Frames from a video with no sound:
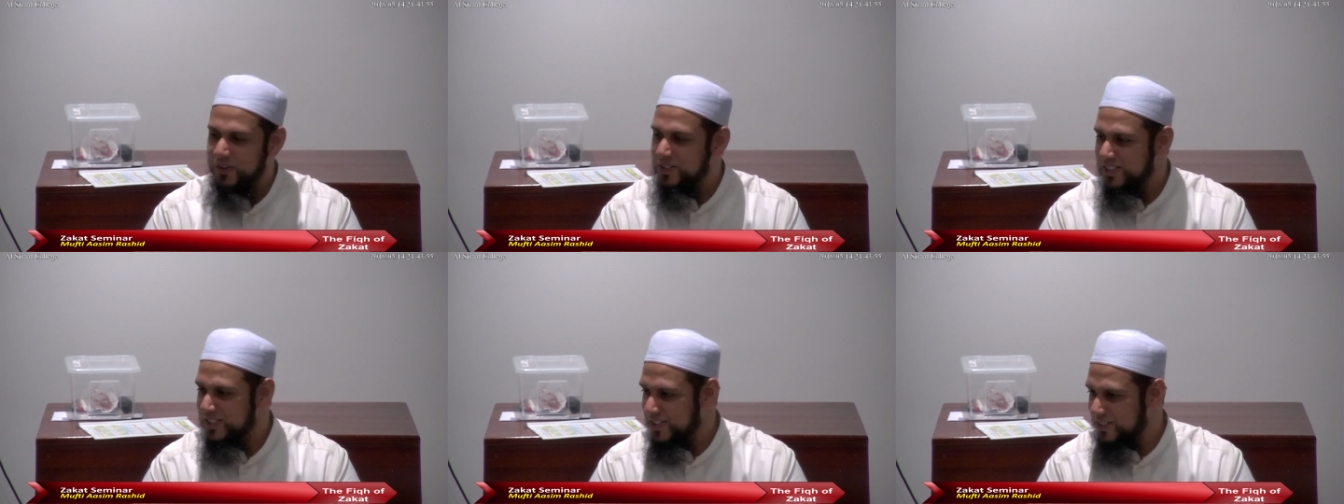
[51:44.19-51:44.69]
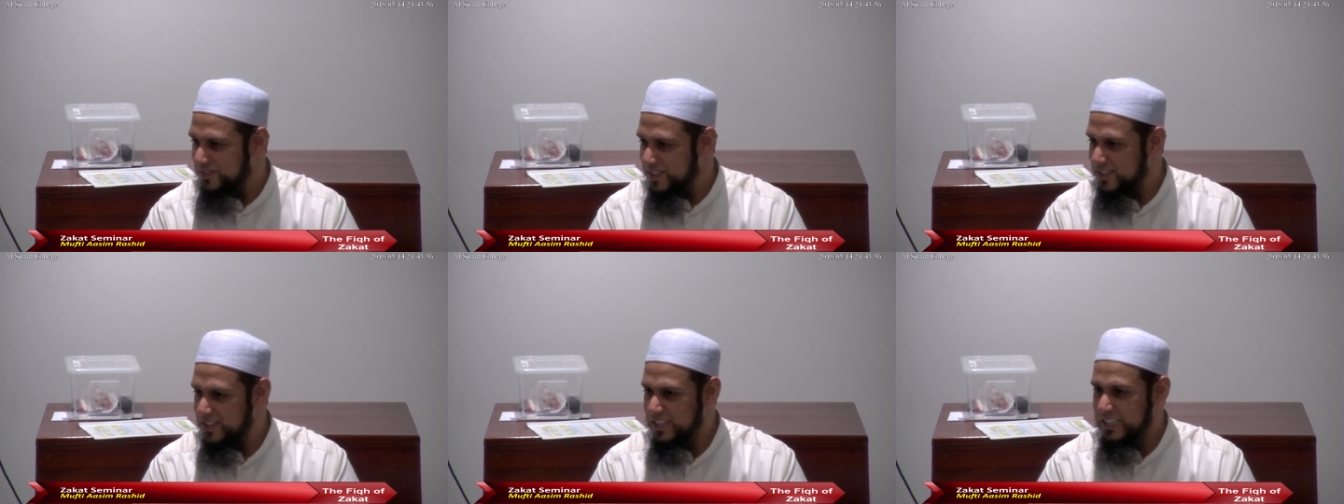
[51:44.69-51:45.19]
Gold and
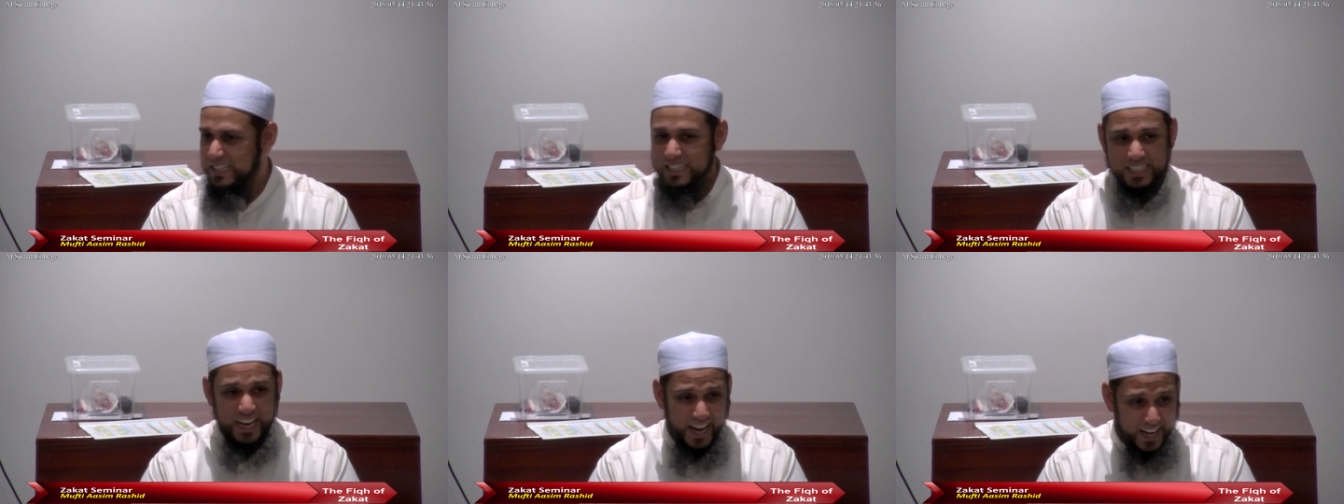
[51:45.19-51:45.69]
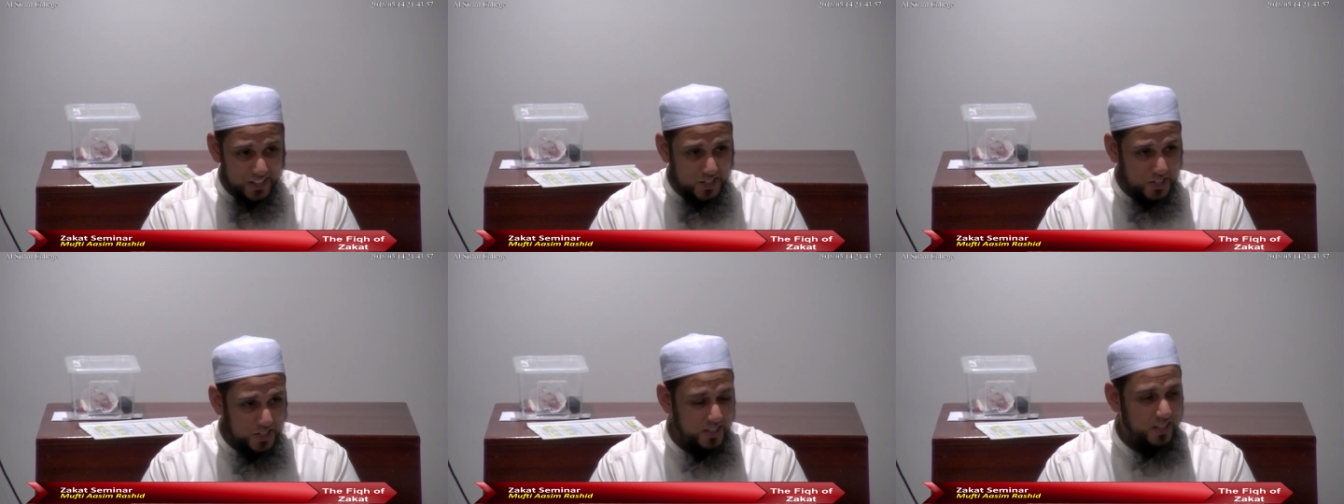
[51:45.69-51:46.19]
silver,
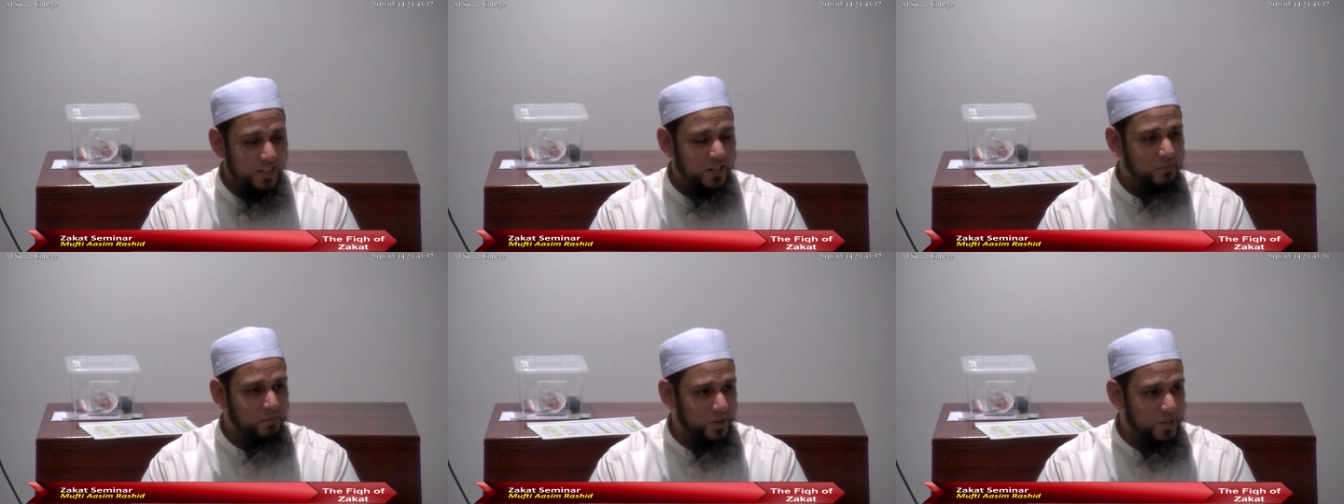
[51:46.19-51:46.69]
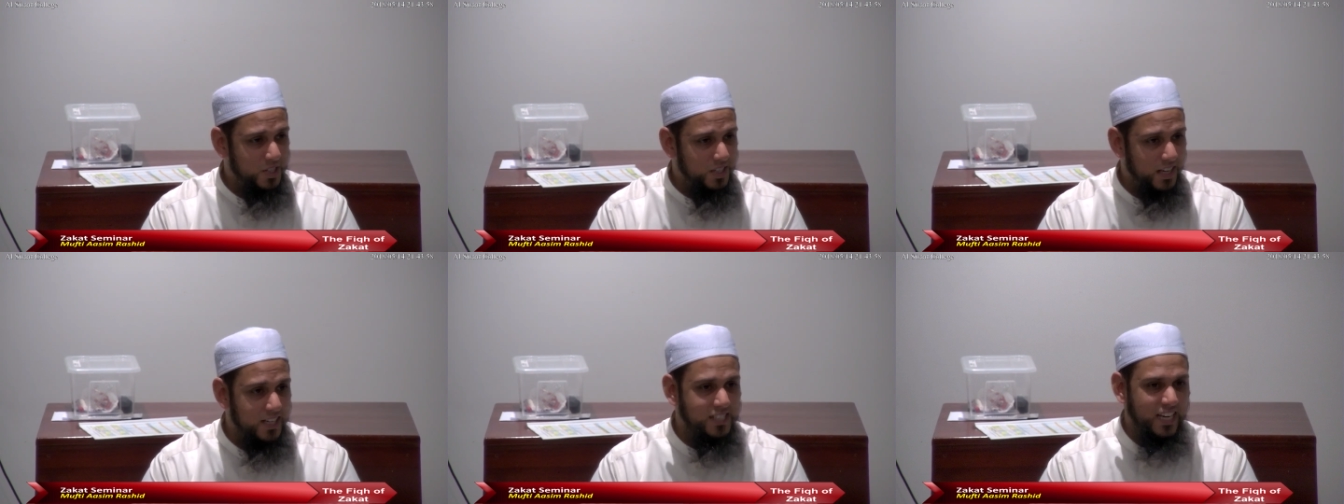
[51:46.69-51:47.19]
cash,
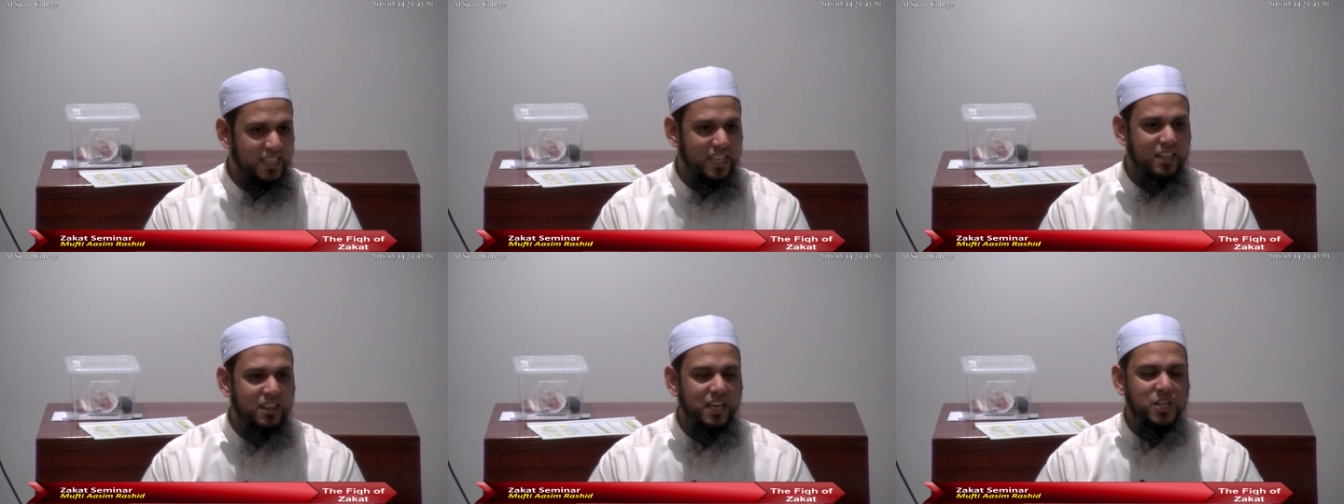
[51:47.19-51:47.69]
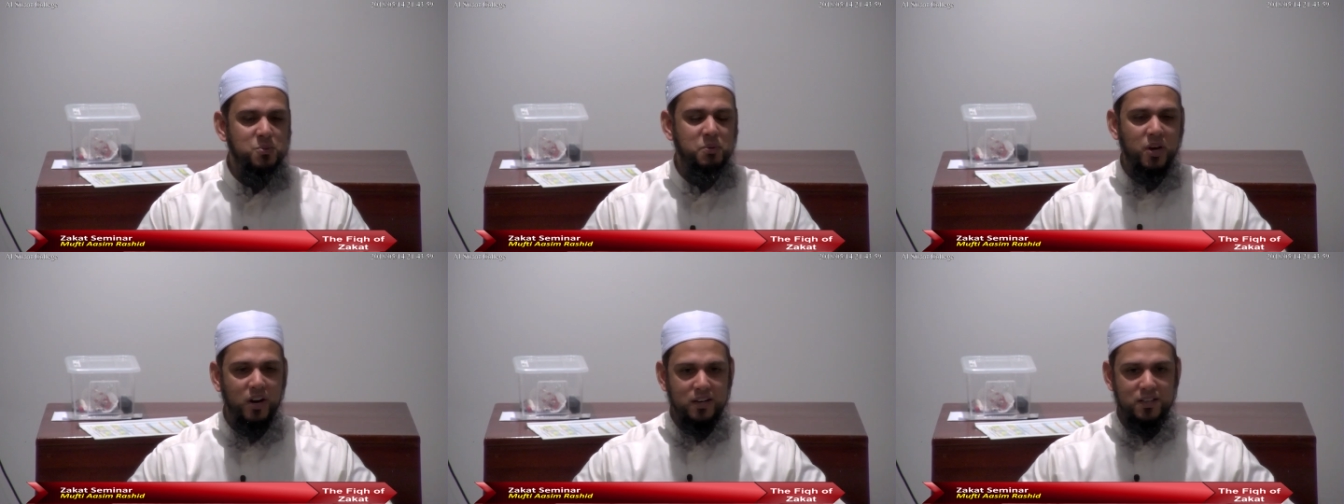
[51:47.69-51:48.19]
merchandise, and then things
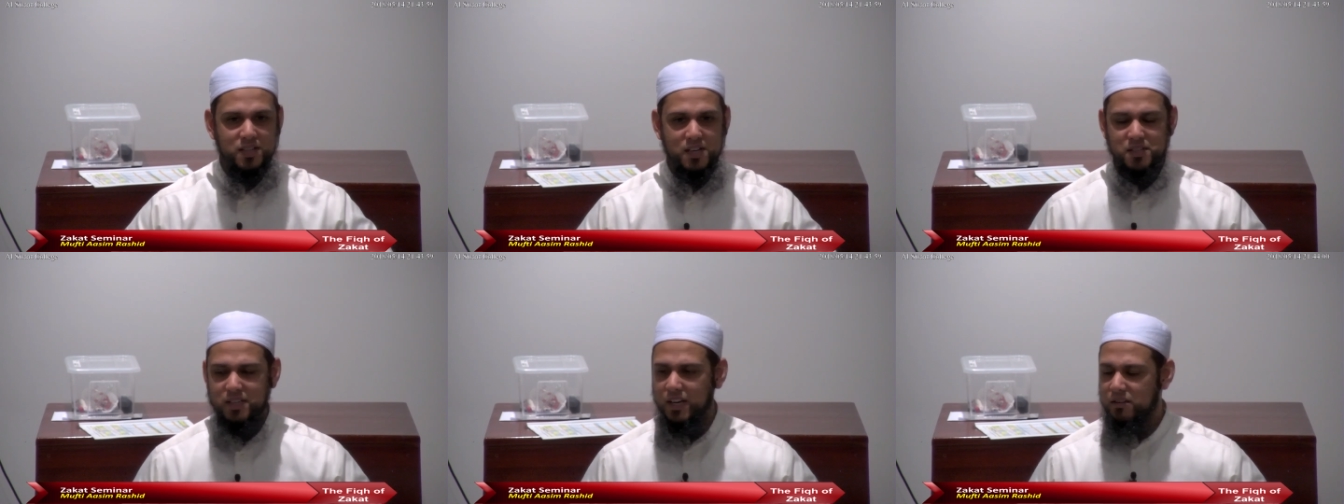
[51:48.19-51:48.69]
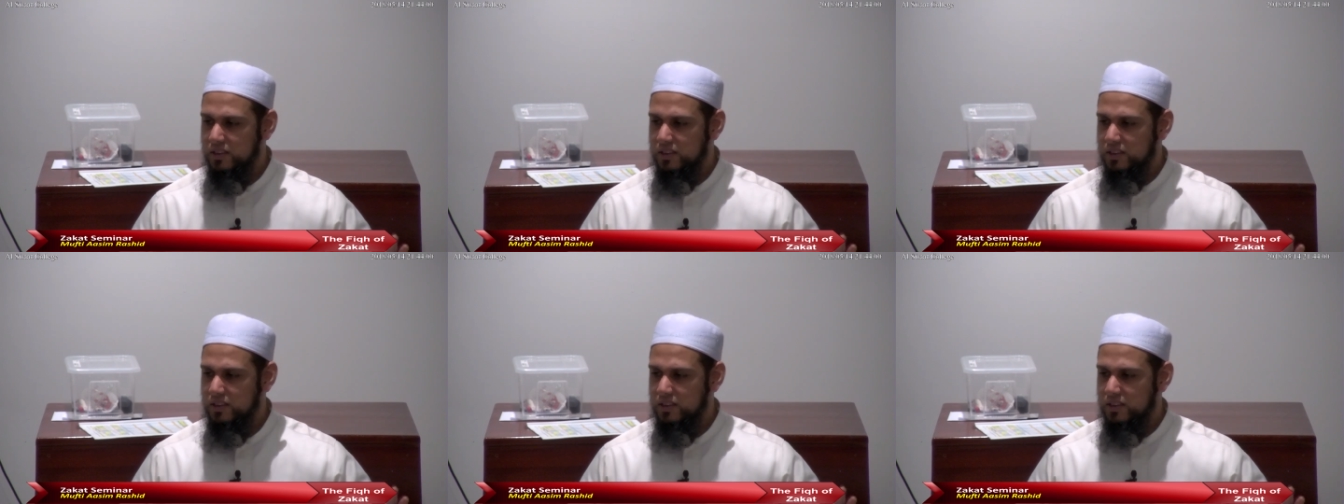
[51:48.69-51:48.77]
beyond necessity.